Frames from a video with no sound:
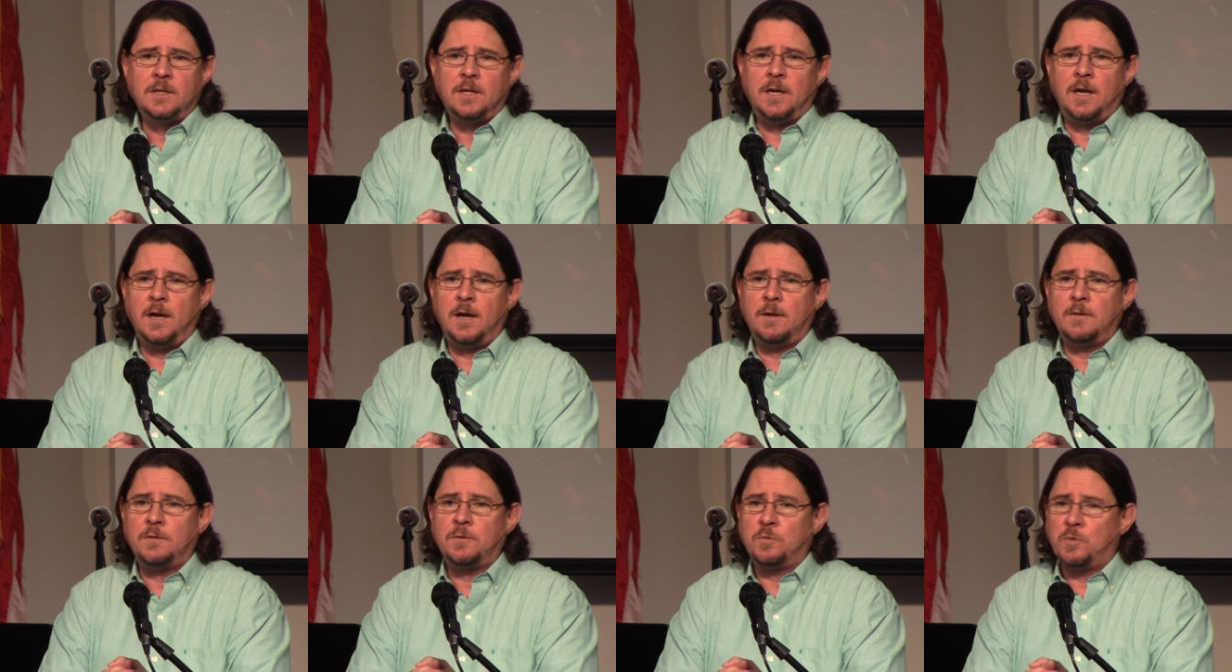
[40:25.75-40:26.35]

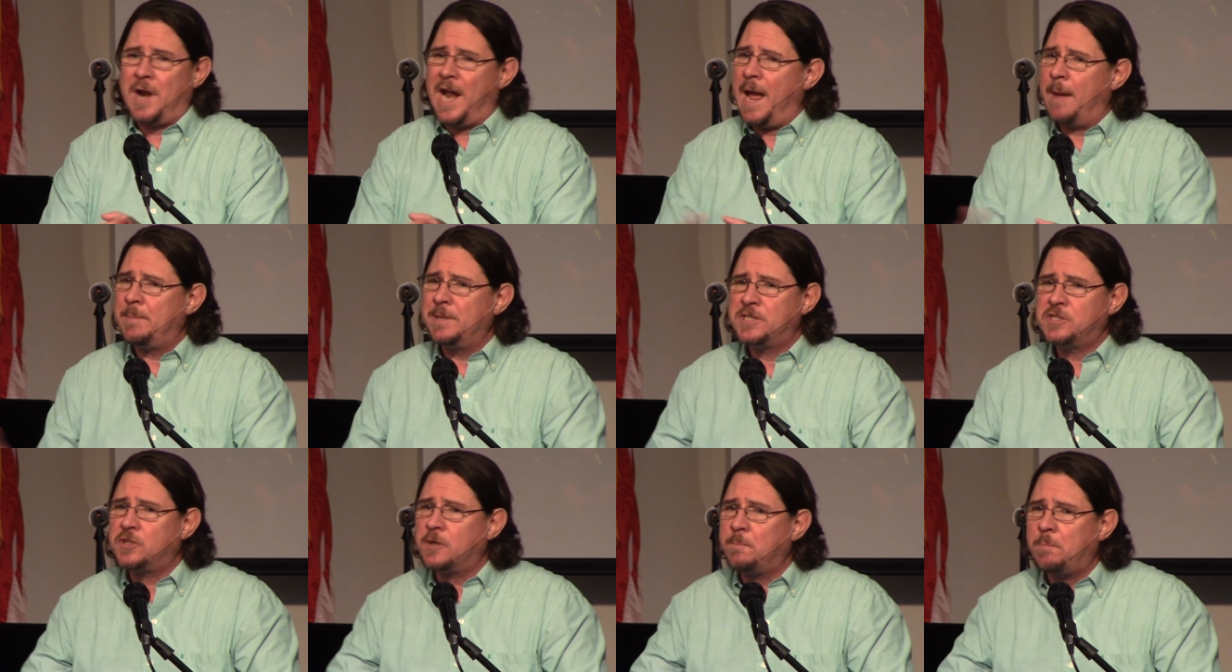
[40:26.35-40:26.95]
Uh,
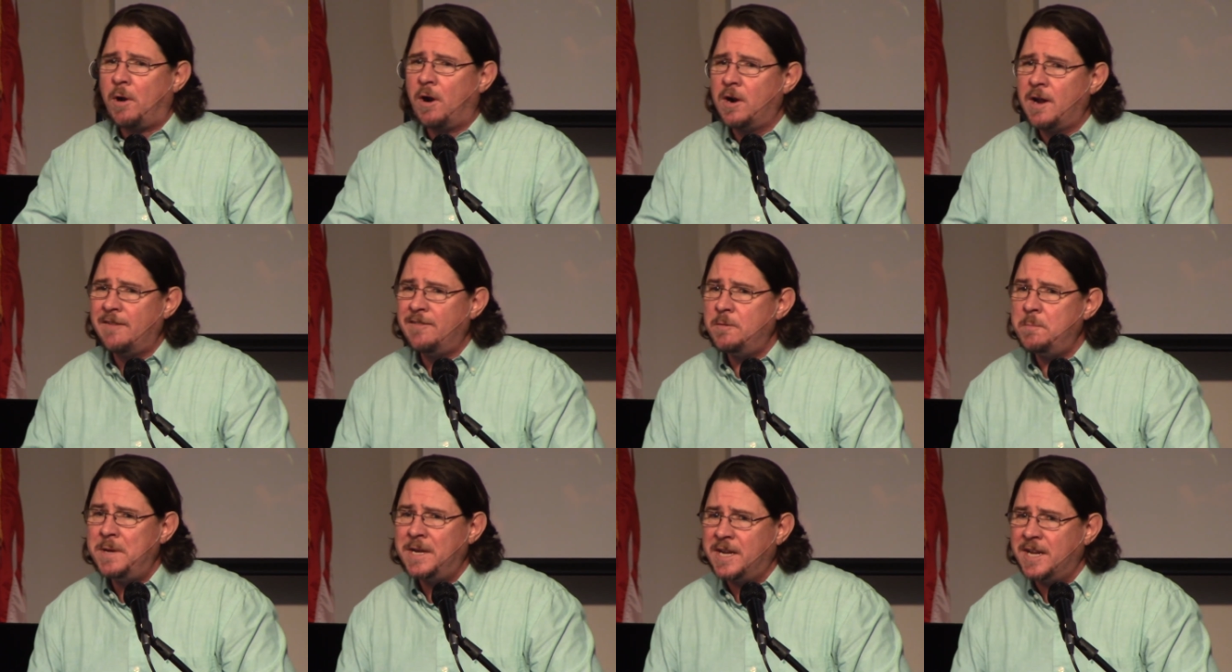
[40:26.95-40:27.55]
rabbits are part
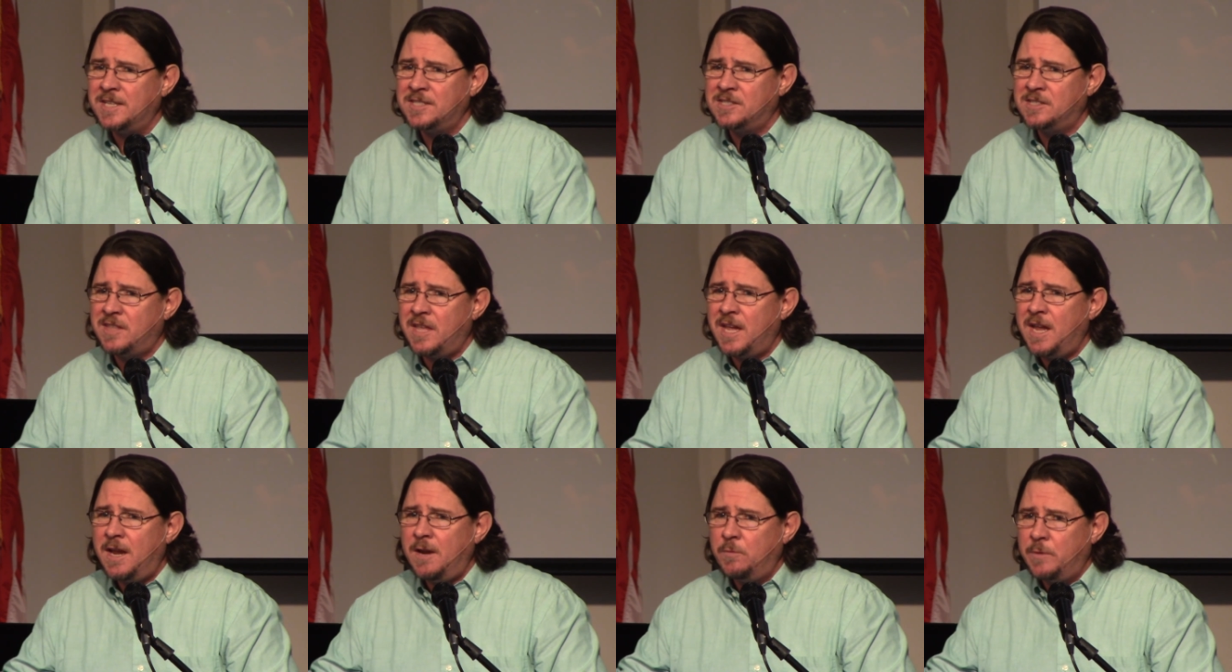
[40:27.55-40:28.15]
of it because
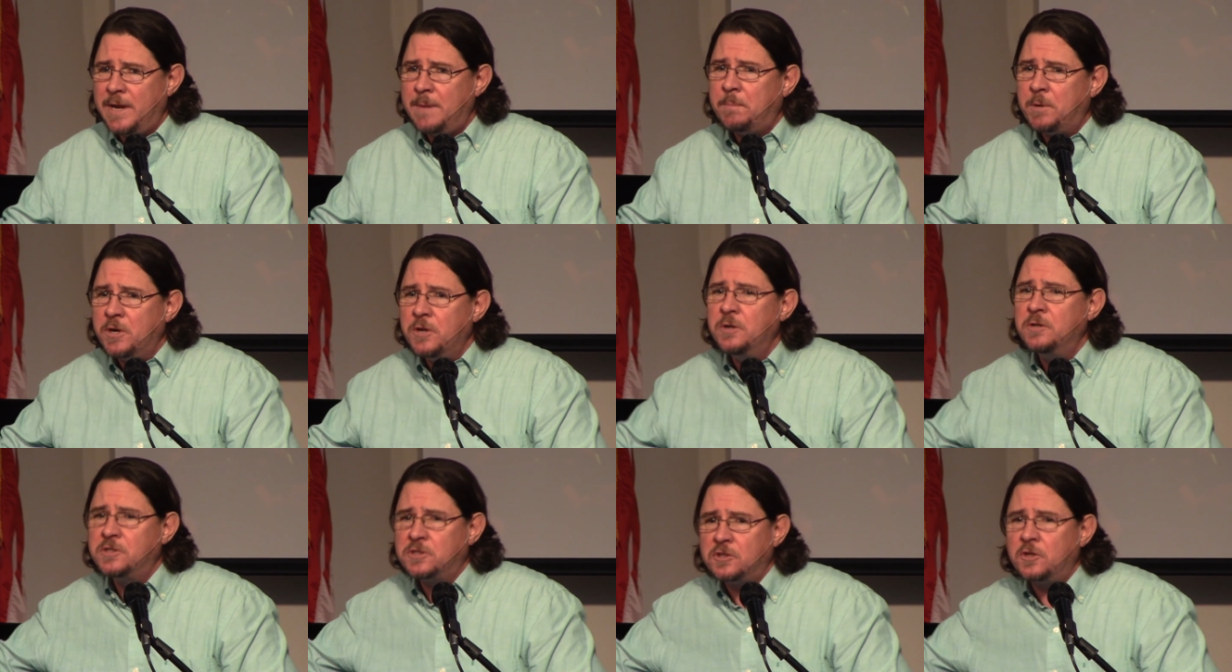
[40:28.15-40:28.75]
they
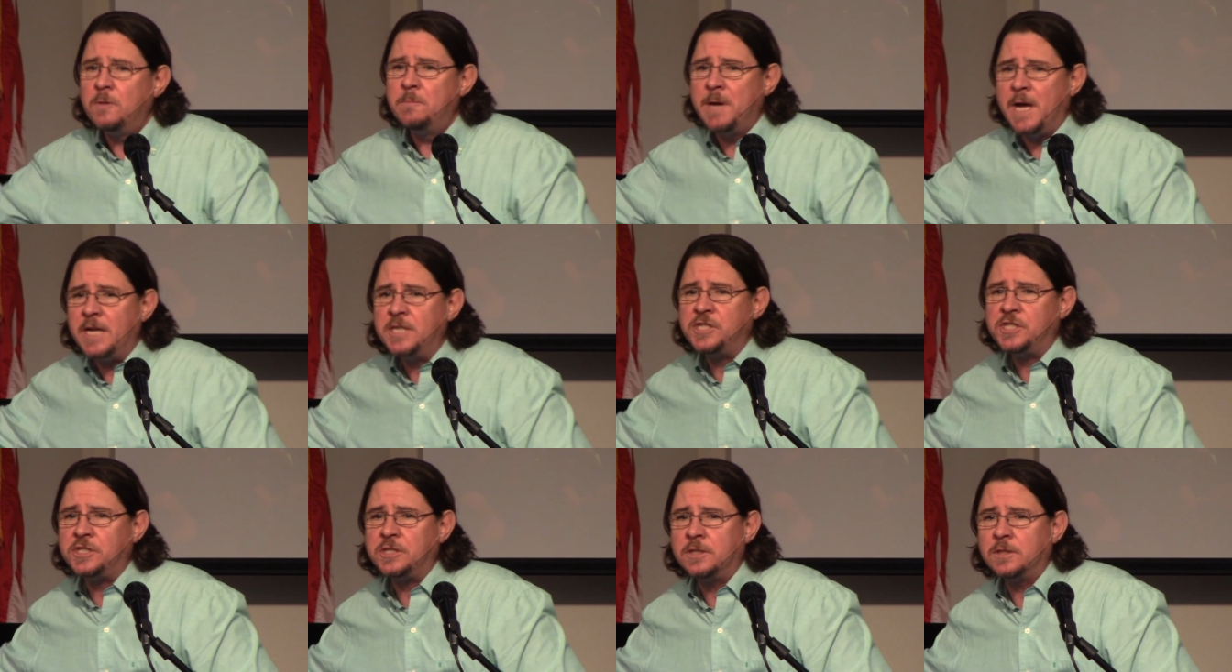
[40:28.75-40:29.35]
reproduce so
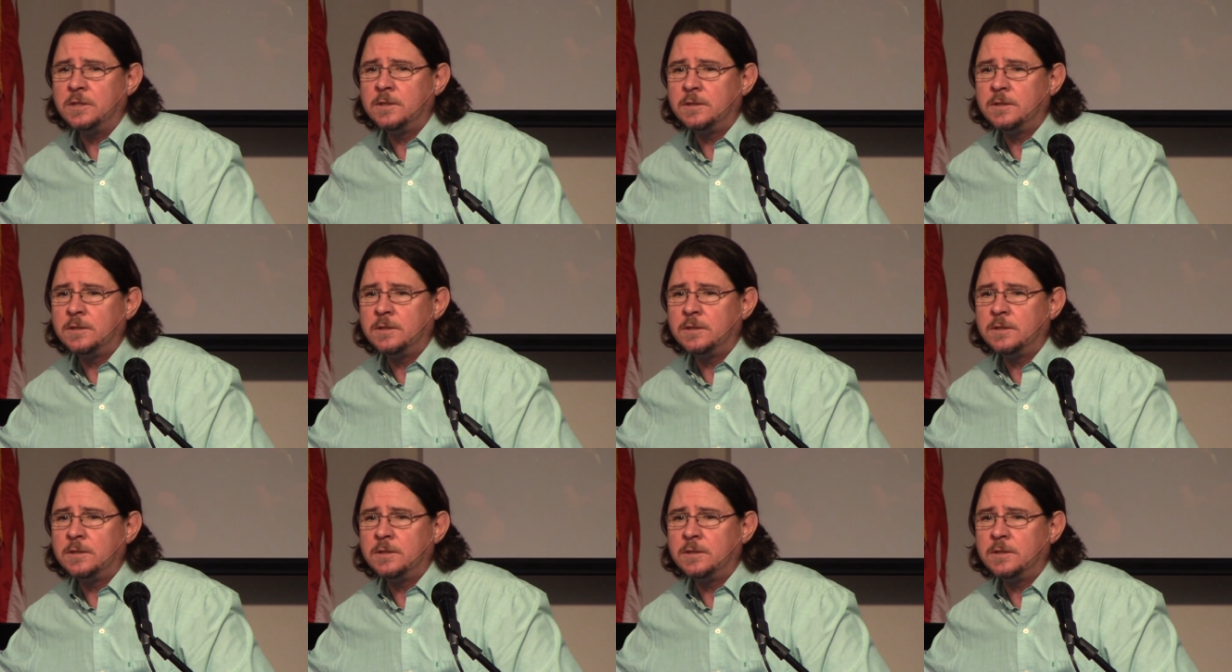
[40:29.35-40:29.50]
much,